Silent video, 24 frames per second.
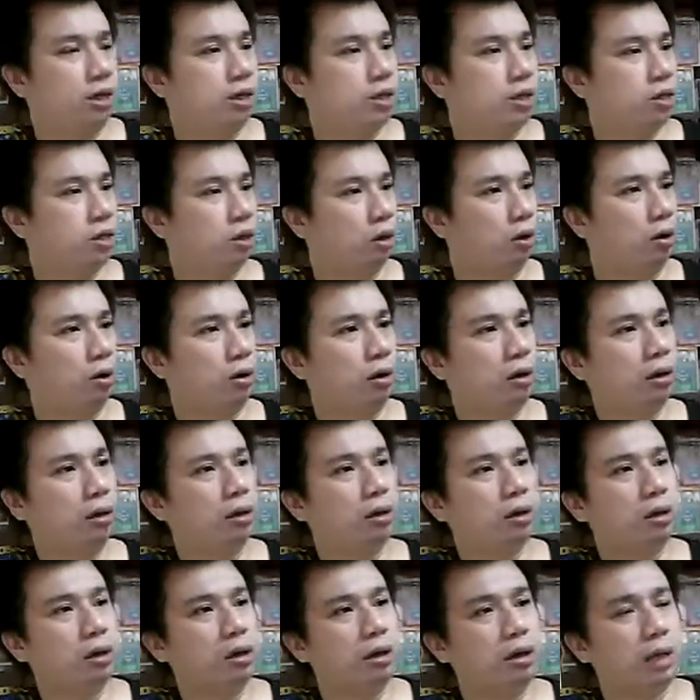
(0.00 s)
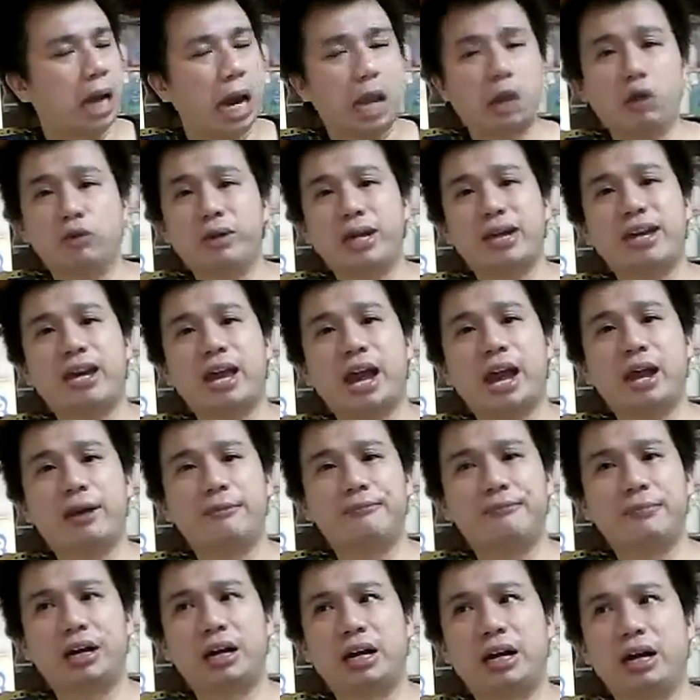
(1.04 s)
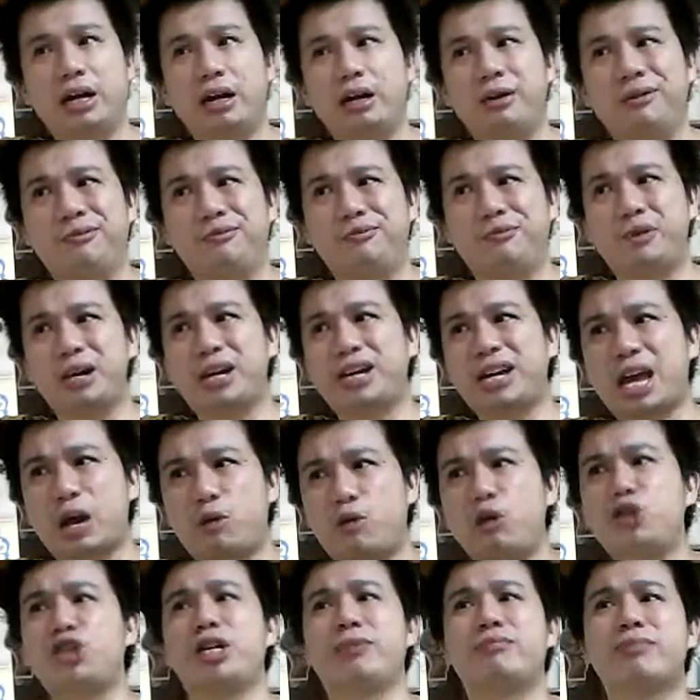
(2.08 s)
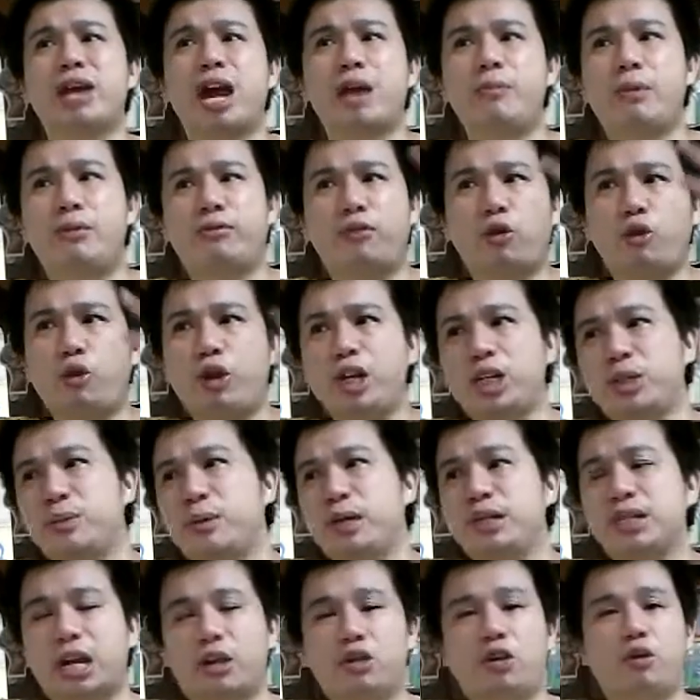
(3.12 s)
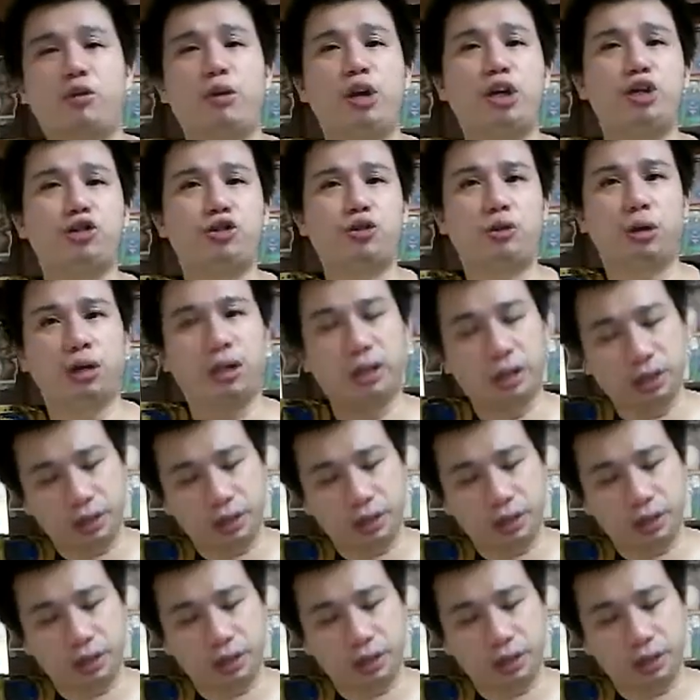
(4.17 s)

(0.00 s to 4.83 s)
So I don't think can whether can wish in time before Christmas, I'm not really sure.